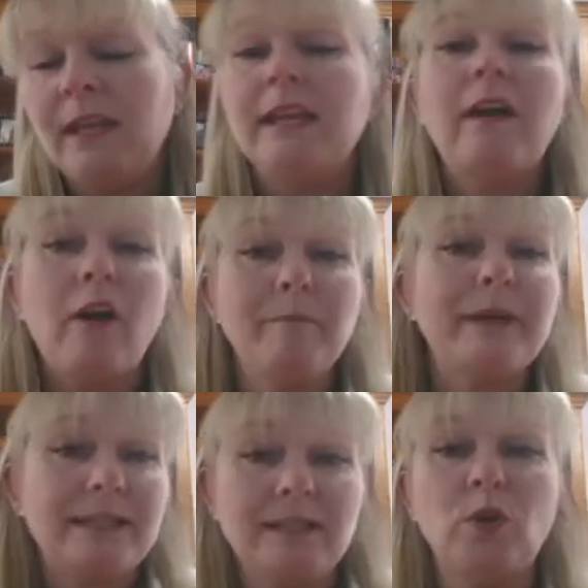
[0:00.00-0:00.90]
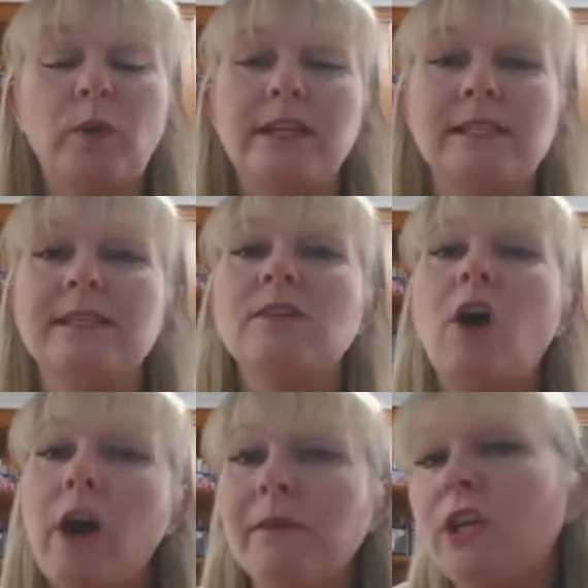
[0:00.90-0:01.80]
Now, I'm based in Queensland, so
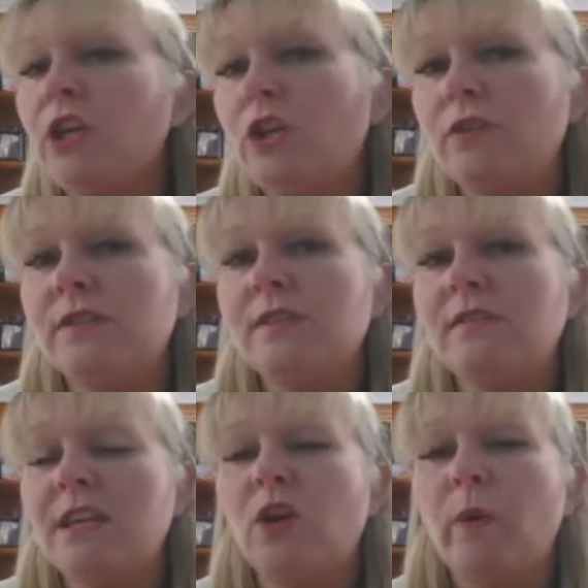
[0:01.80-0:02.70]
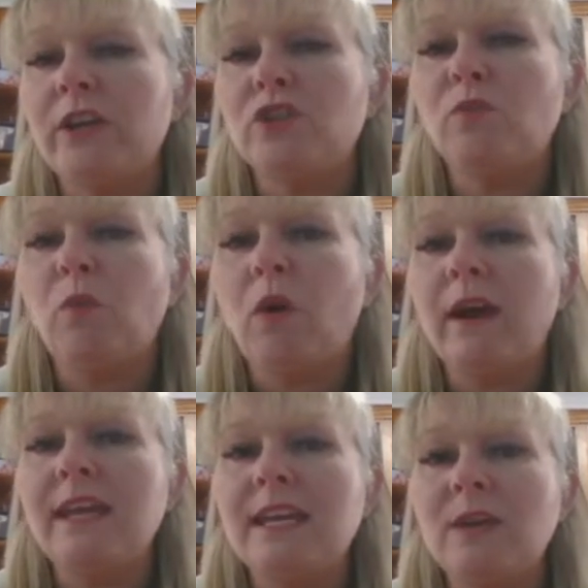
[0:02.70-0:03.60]
I'm going to use the equation
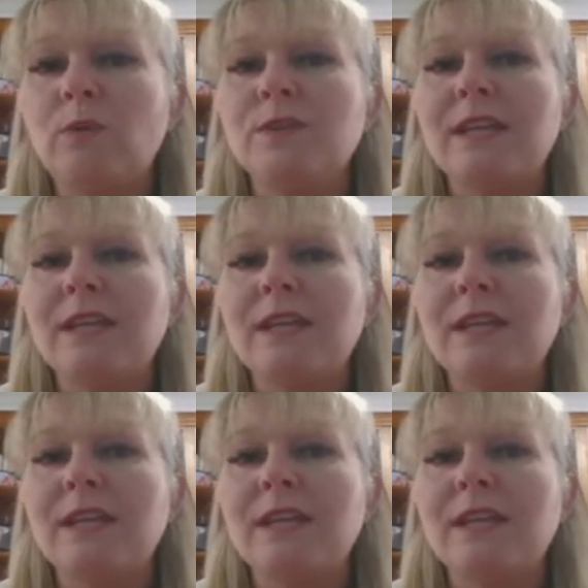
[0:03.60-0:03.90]
y equals